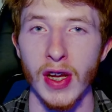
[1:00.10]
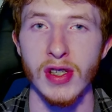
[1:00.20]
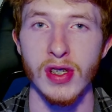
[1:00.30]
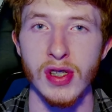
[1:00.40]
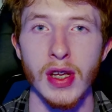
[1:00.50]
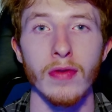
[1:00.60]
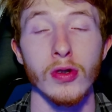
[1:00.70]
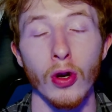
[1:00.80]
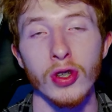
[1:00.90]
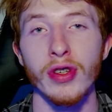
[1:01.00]
to see if
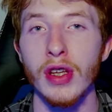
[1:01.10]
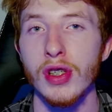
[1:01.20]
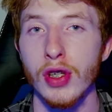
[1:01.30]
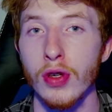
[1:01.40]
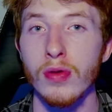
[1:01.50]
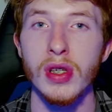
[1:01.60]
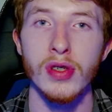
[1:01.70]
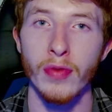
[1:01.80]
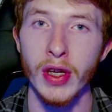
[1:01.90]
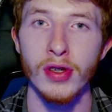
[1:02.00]
Josh needs to use his
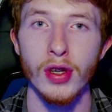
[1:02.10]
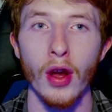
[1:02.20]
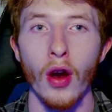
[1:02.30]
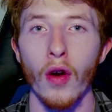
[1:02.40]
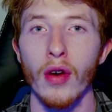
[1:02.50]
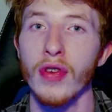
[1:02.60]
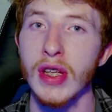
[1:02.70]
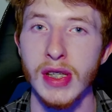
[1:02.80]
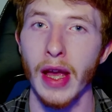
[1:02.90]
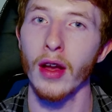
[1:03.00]
reach or if he
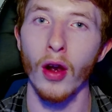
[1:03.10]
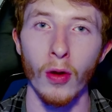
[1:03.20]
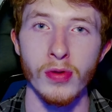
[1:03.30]
needs to get in close.